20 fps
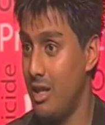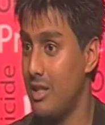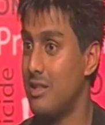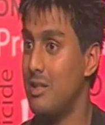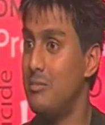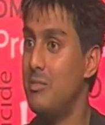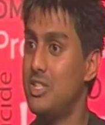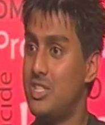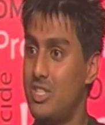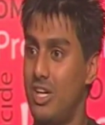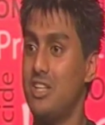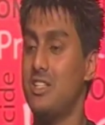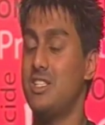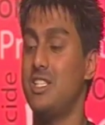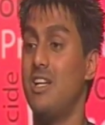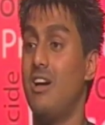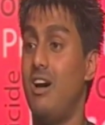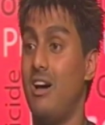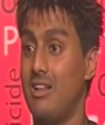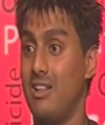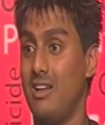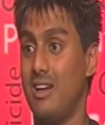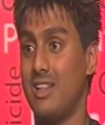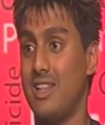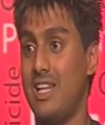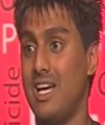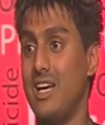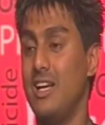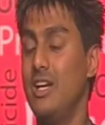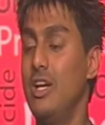The majority aren't like
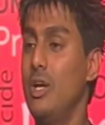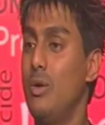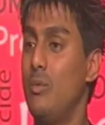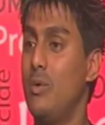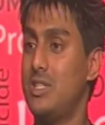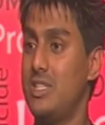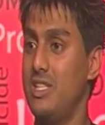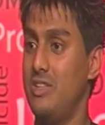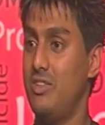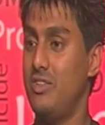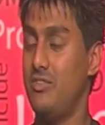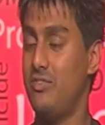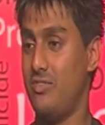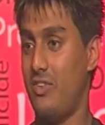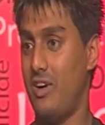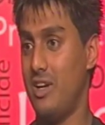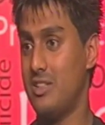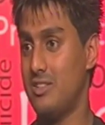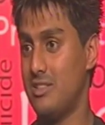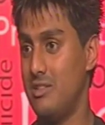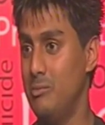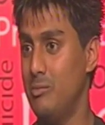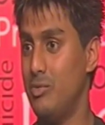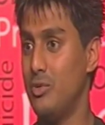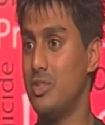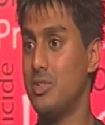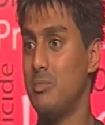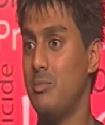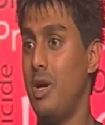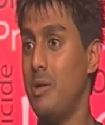that. Whereas if you find some
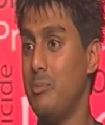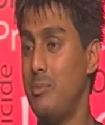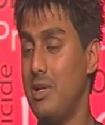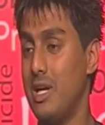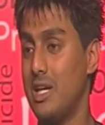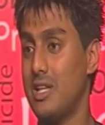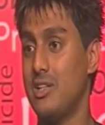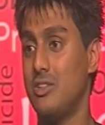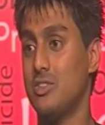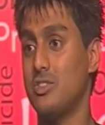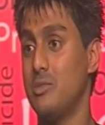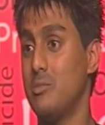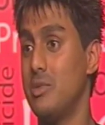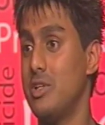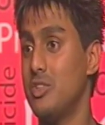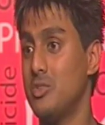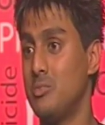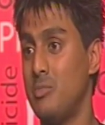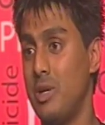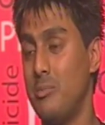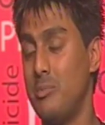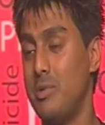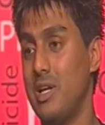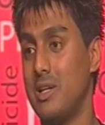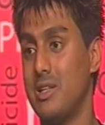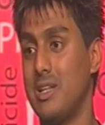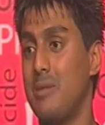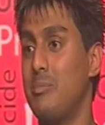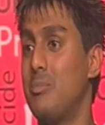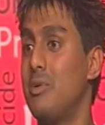boys might be like that, or some girls might be
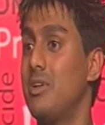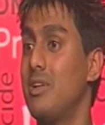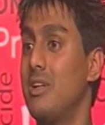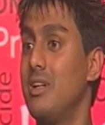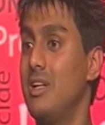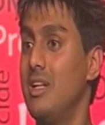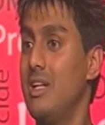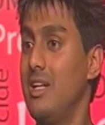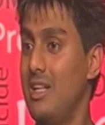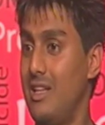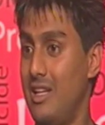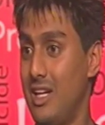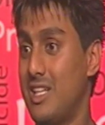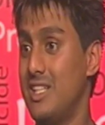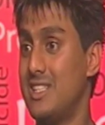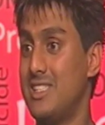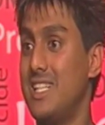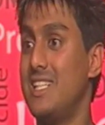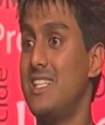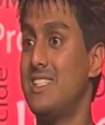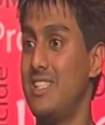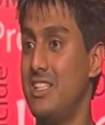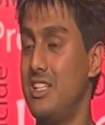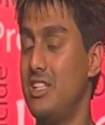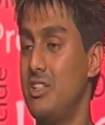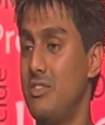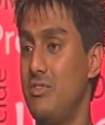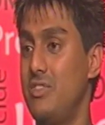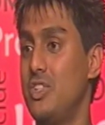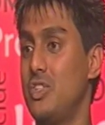like that, but like you said, it's an
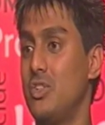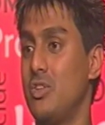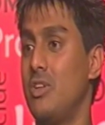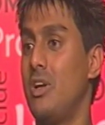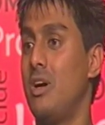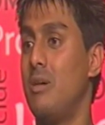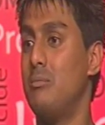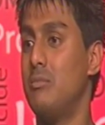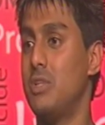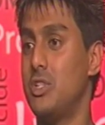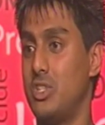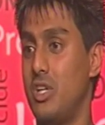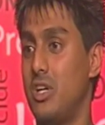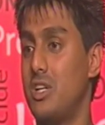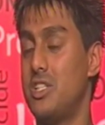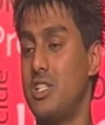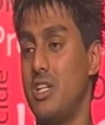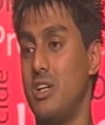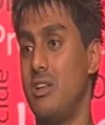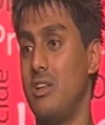individual, not majority are not.